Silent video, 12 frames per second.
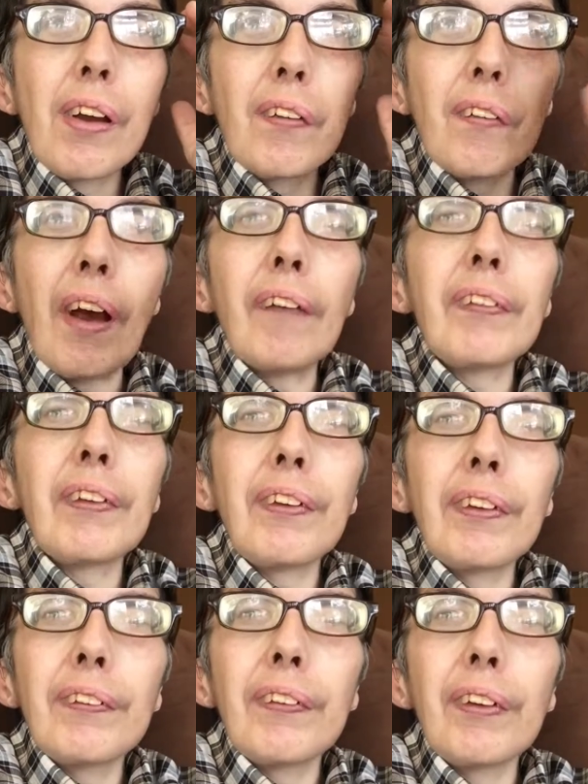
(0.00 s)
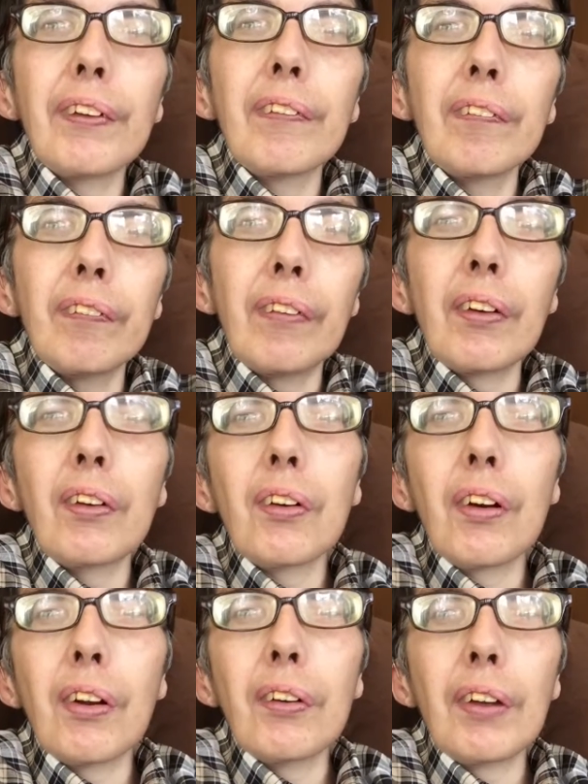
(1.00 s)
grab your interest, be a
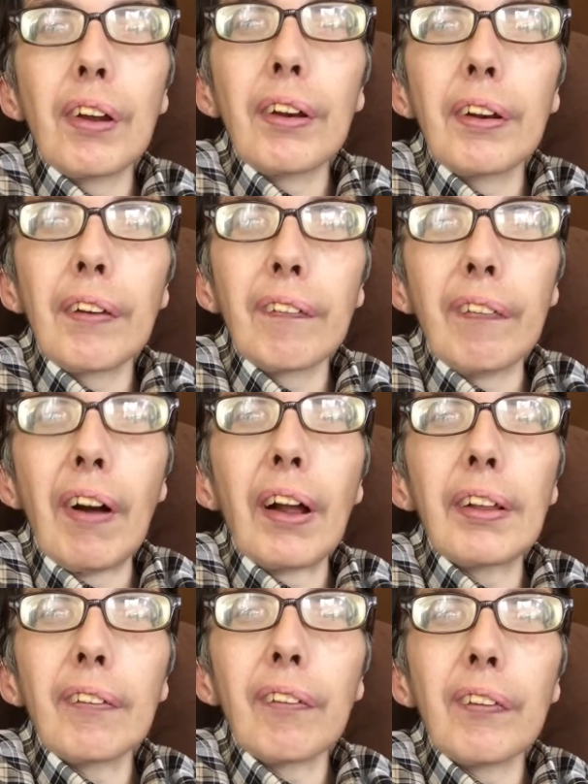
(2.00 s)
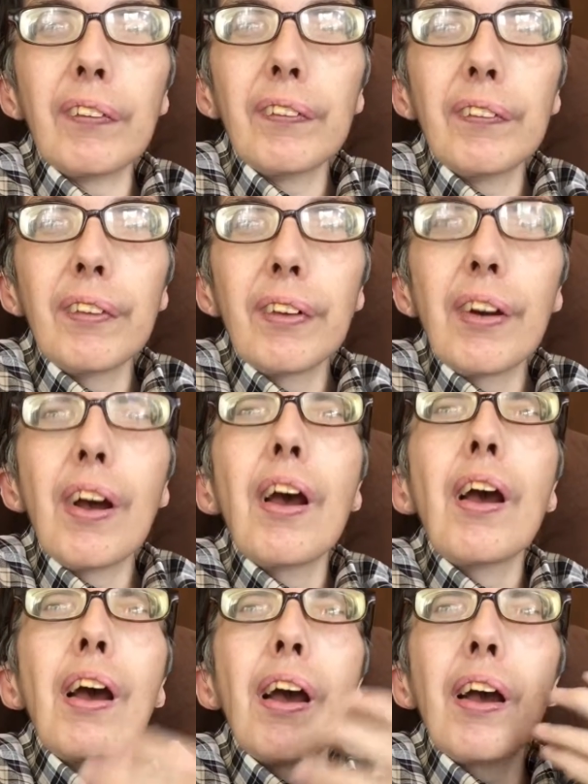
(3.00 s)
little entertaining if possible,
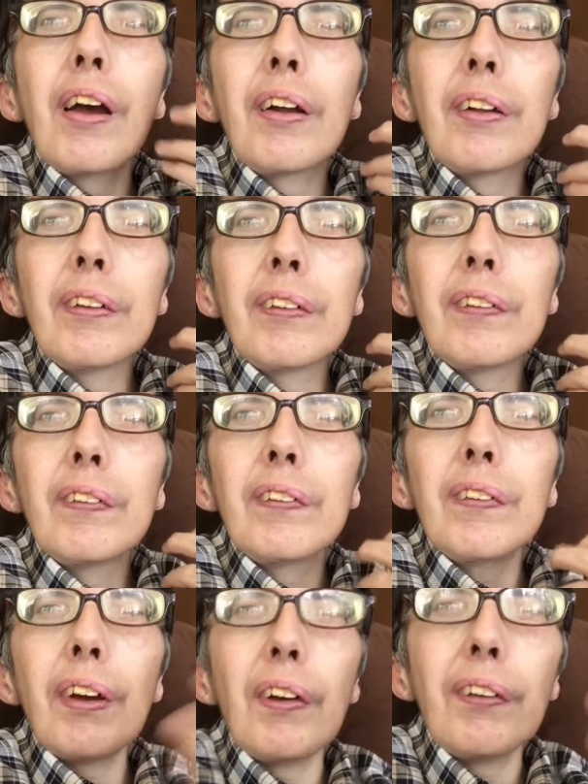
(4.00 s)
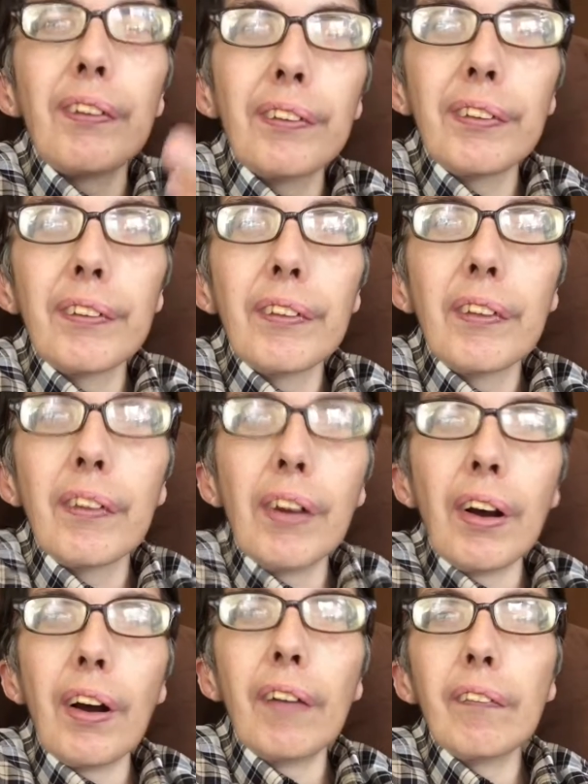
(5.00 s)
and share
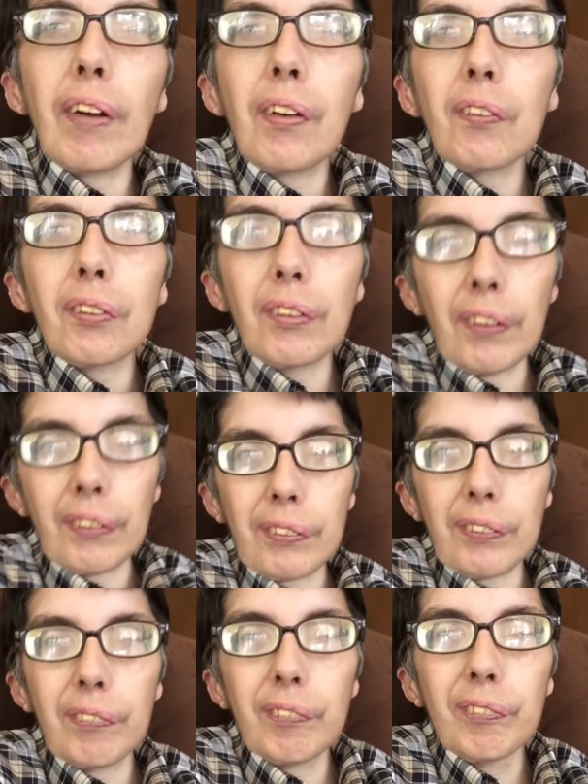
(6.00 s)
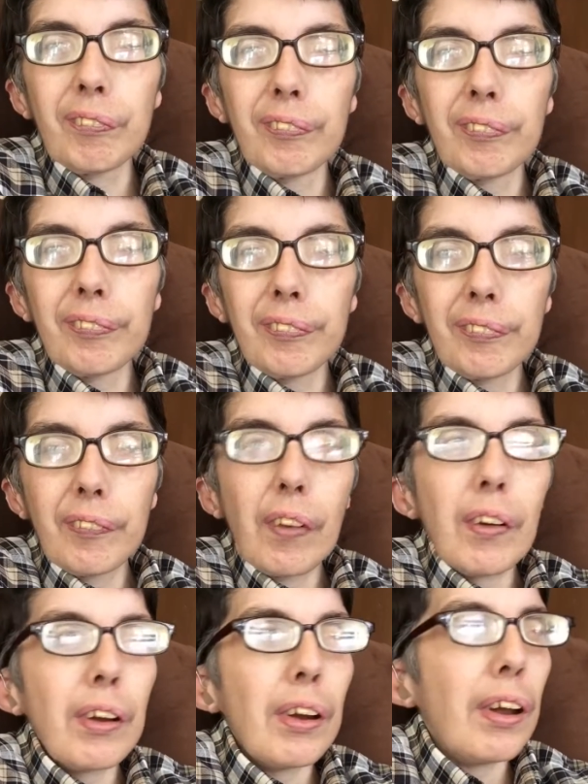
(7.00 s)
uh, my own thoughts and
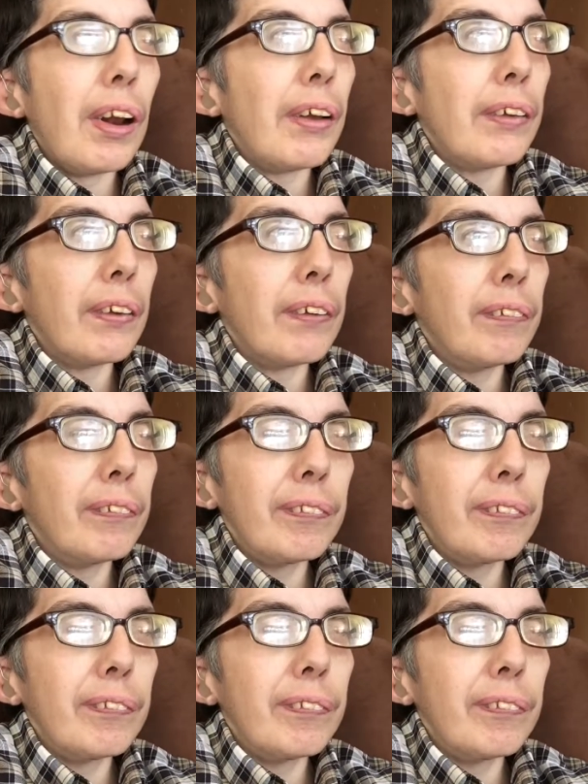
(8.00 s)
ideas.